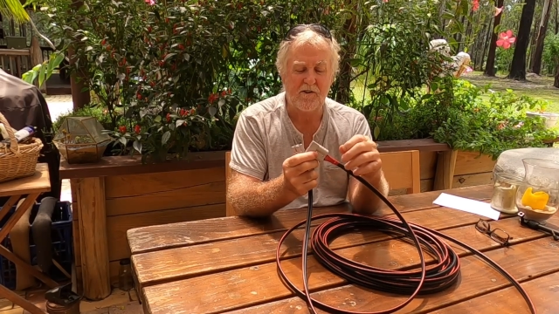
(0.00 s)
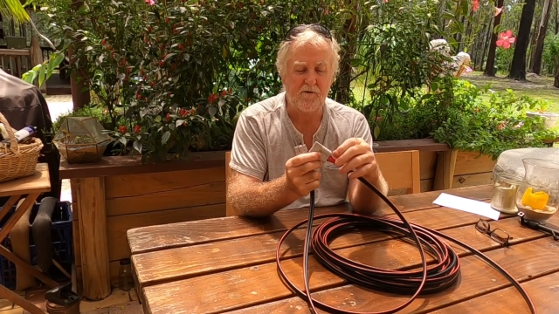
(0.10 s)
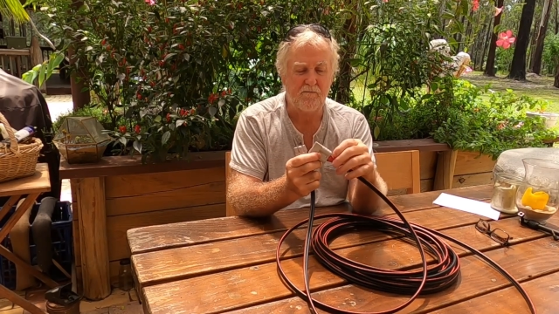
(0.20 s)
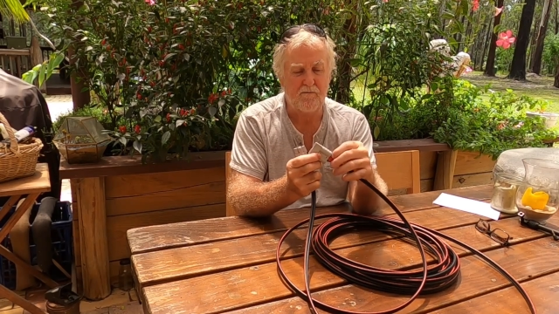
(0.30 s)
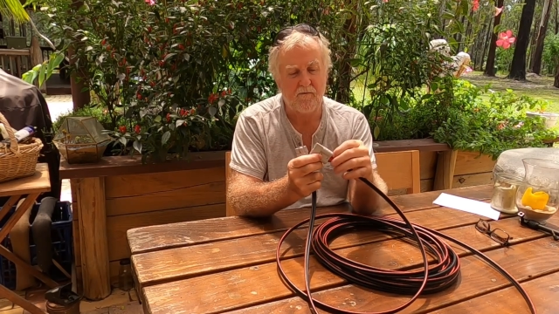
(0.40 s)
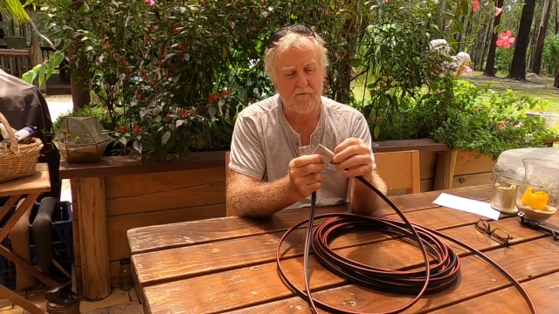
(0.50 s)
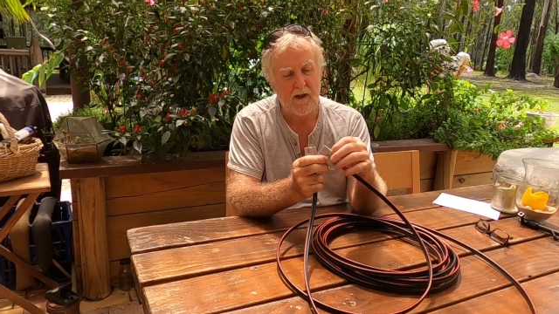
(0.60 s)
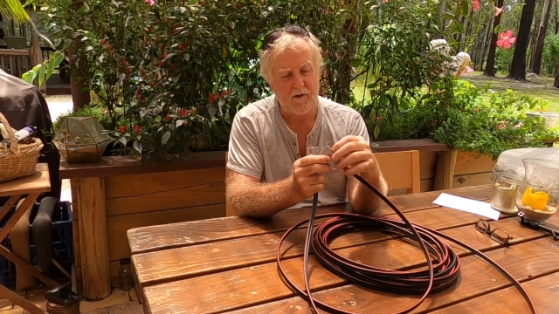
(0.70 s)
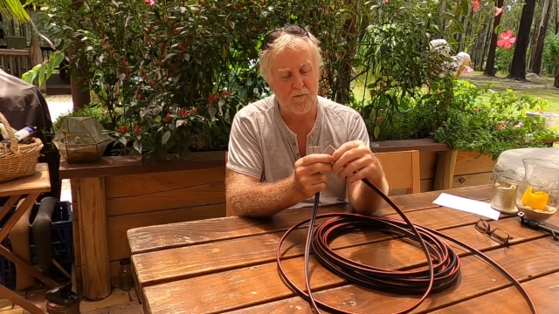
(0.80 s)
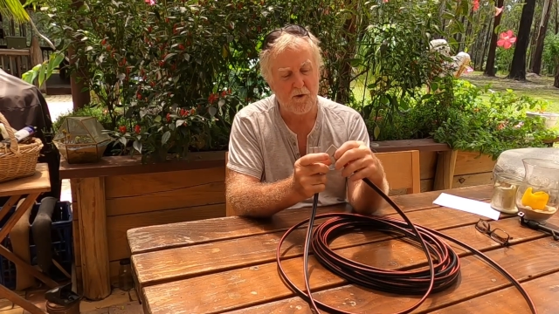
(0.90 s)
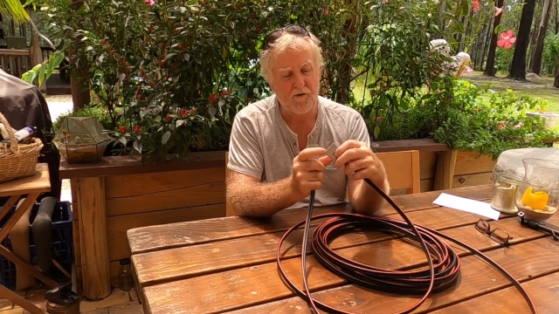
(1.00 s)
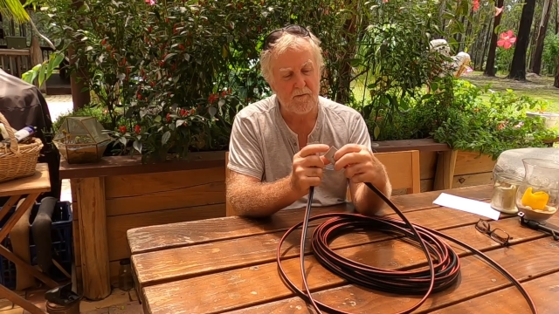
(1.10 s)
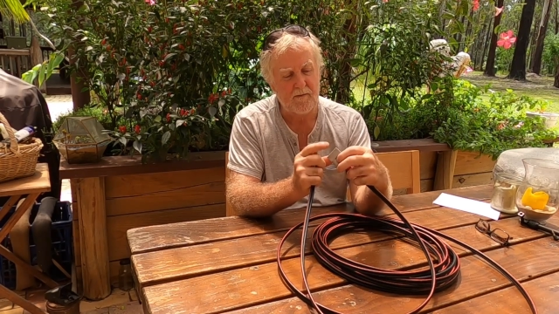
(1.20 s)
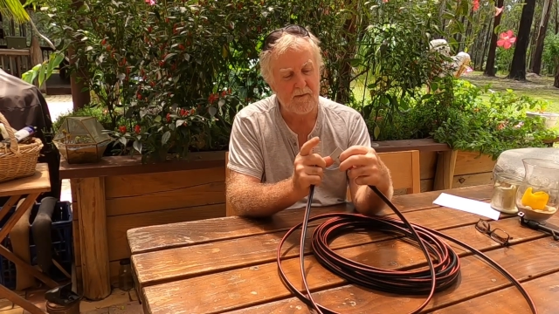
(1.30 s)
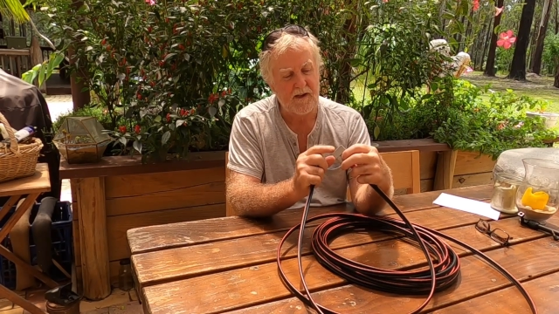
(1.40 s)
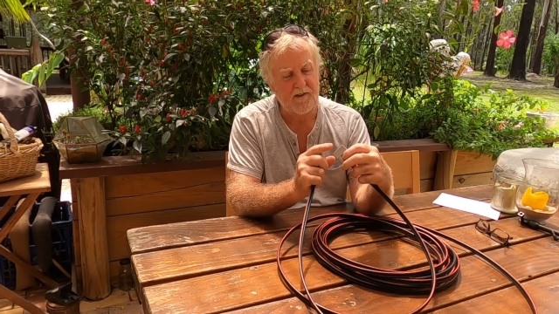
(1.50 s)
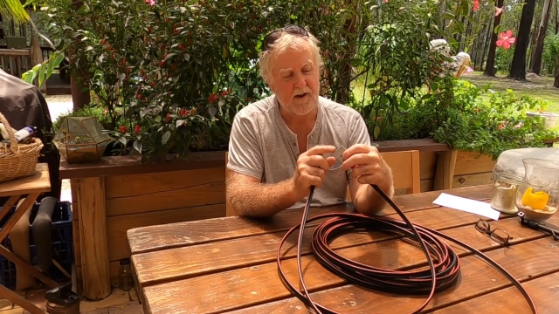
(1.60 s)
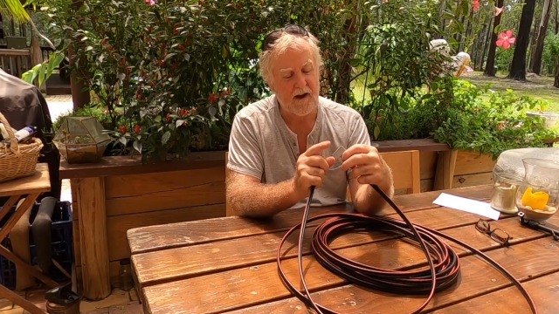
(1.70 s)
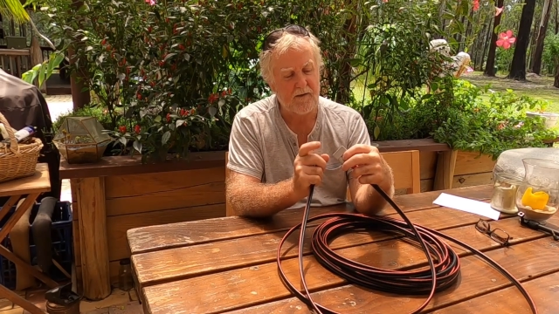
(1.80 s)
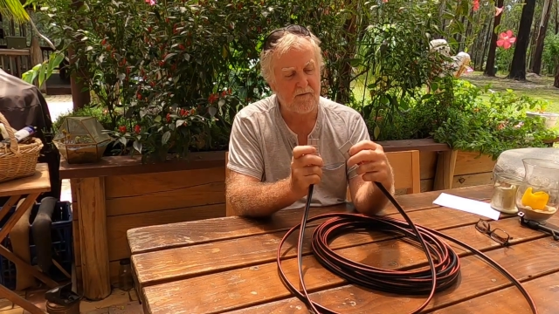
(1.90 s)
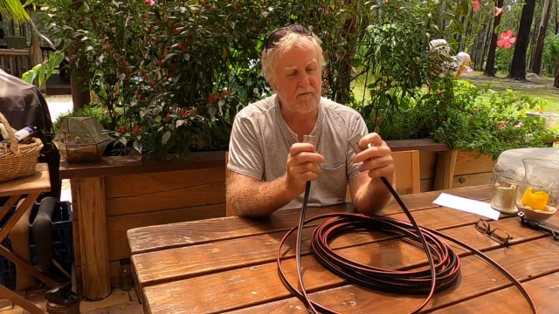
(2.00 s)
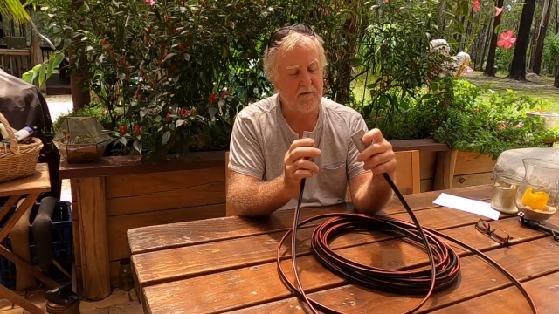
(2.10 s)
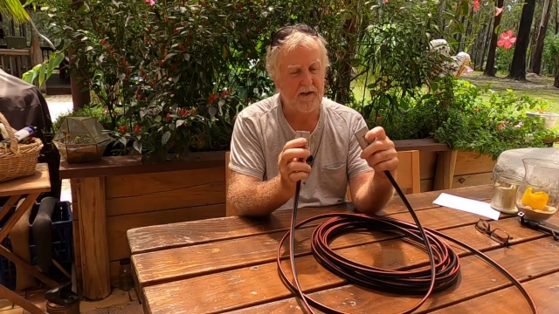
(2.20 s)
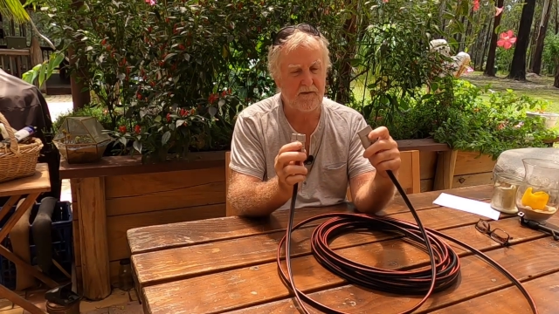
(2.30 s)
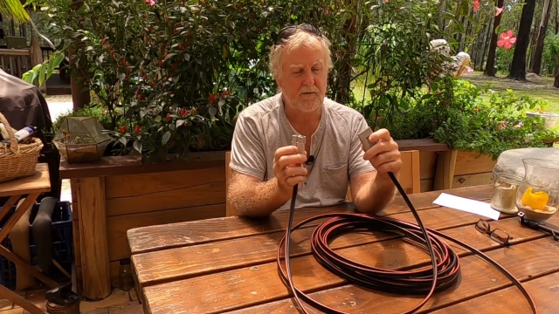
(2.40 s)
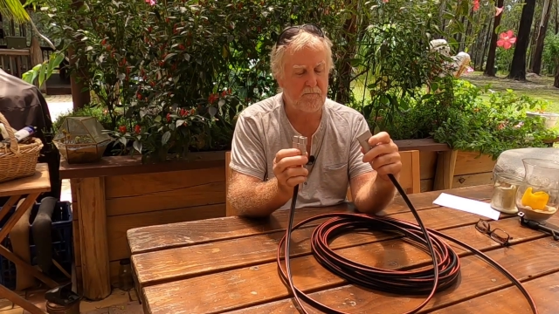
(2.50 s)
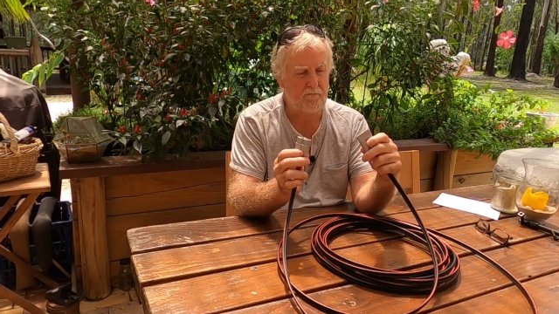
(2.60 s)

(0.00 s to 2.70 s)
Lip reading: and you put them inside these